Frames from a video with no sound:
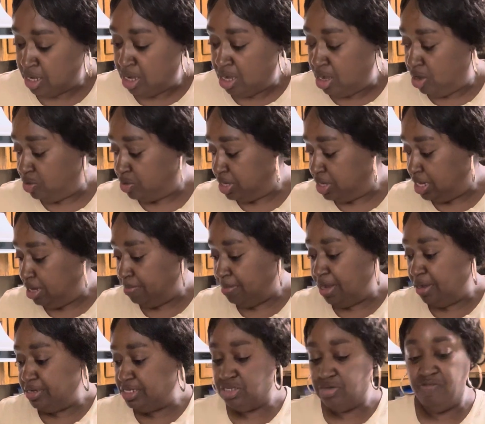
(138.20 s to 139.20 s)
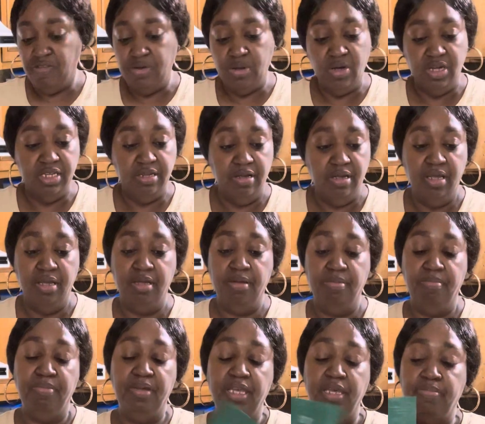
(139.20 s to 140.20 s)
Okay, I'm also gonna
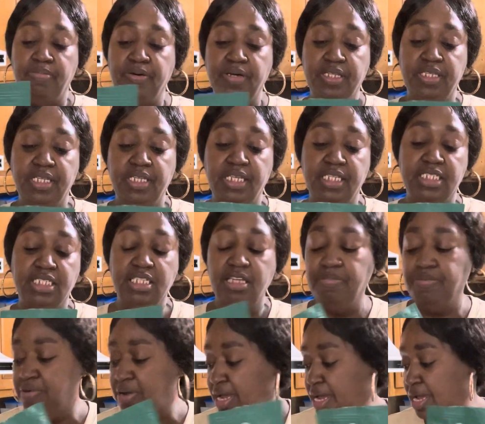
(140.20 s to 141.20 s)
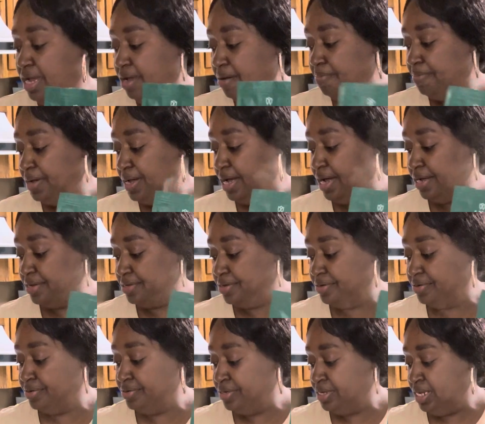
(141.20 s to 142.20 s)
be putting this slippery elm
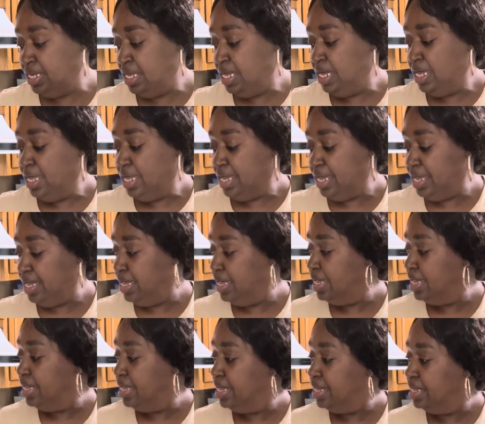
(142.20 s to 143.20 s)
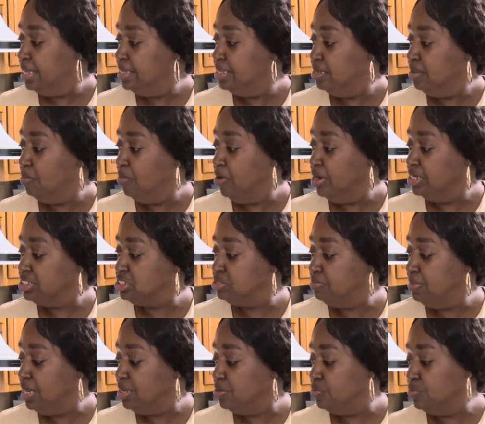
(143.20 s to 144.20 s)
powder and the
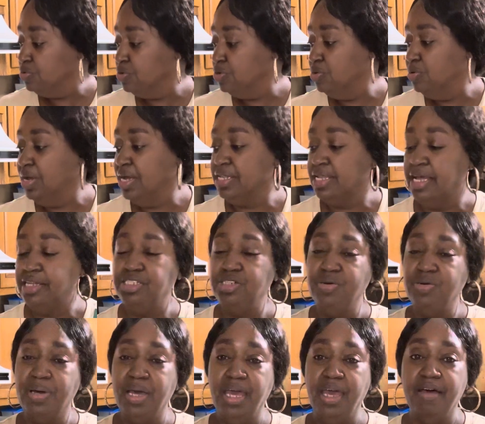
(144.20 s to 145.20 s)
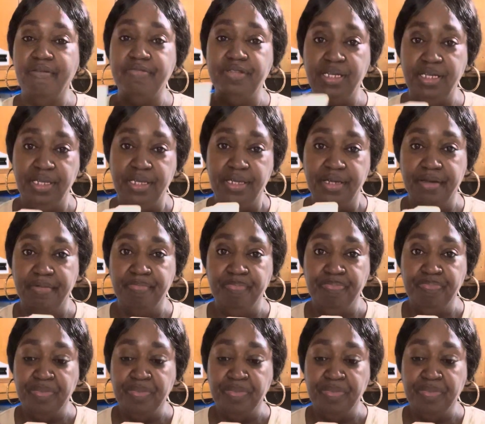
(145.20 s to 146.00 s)
marshmallow root, and I do have DIM.